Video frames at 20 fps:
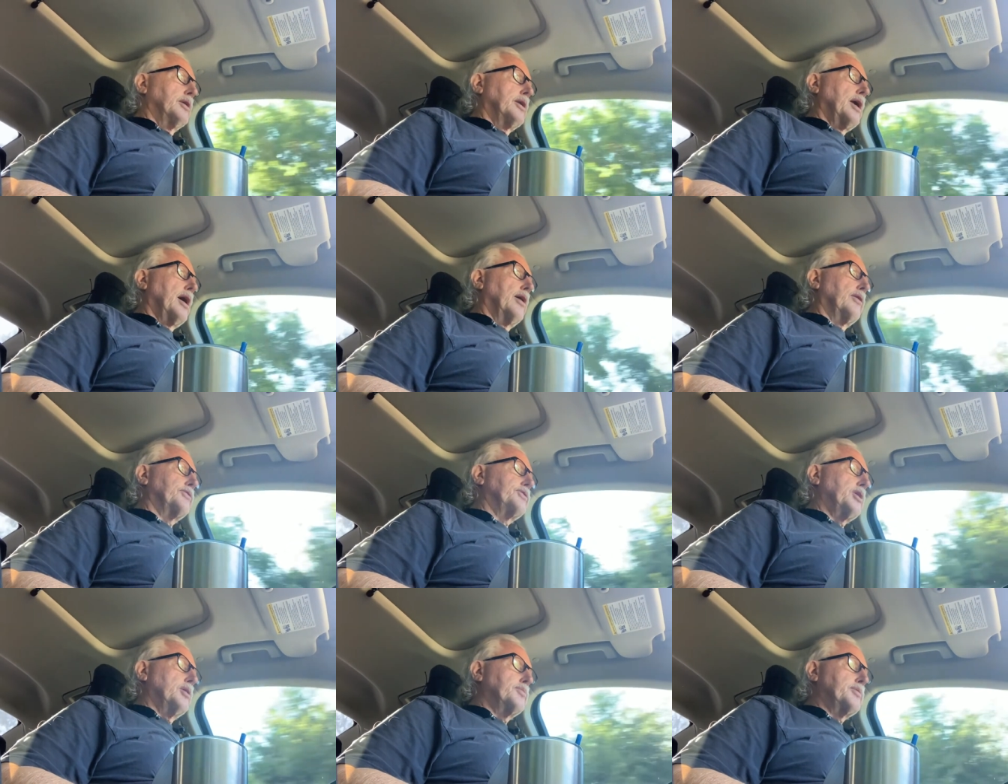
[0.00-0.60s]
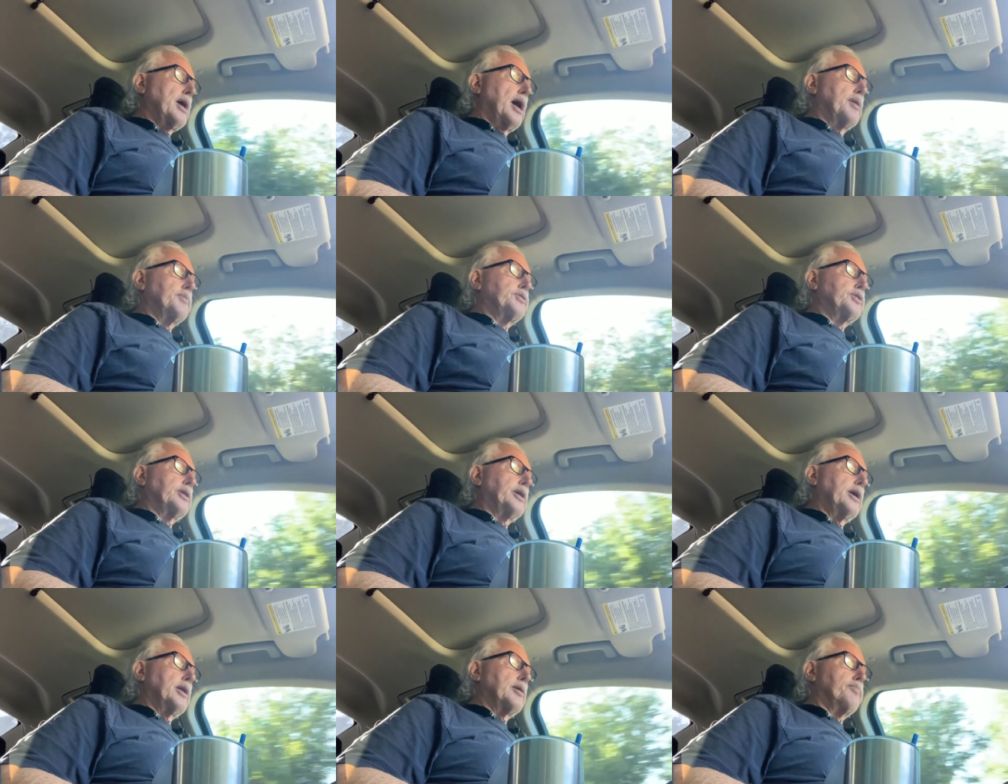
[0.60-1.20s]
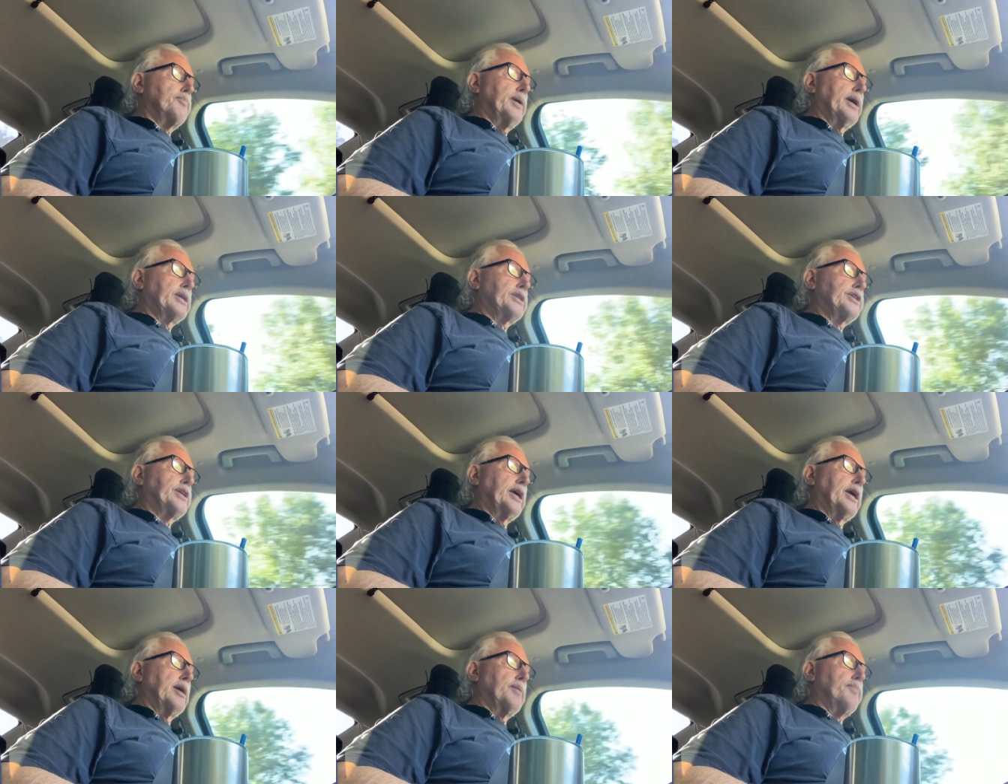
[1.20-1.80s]
Now, sometimes you get a
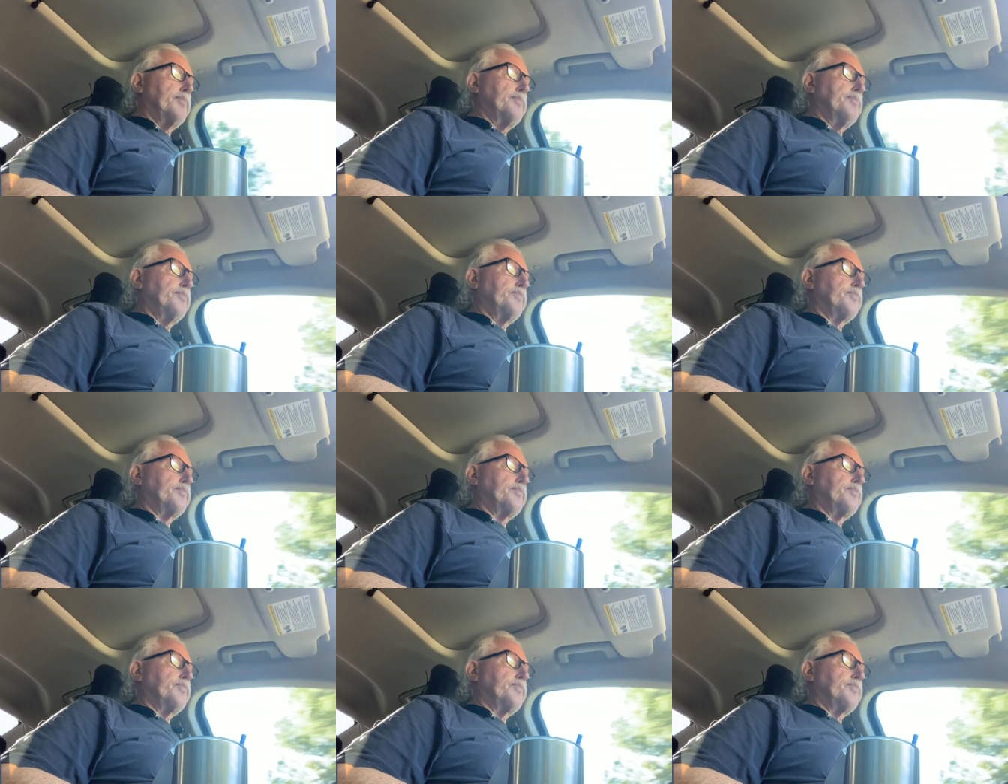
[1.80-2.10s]
big tip.